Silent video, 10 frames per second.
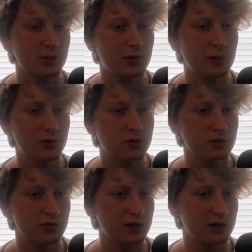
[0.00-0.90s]

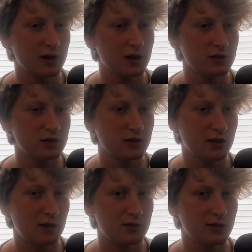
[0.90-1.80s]
people think that just
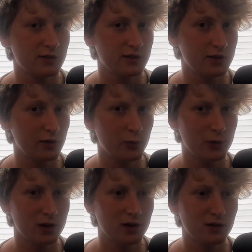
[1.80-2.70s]
absolutely no
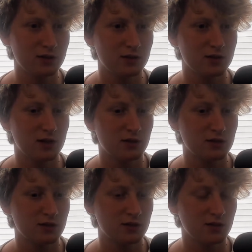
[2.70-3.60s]
weed is necessary.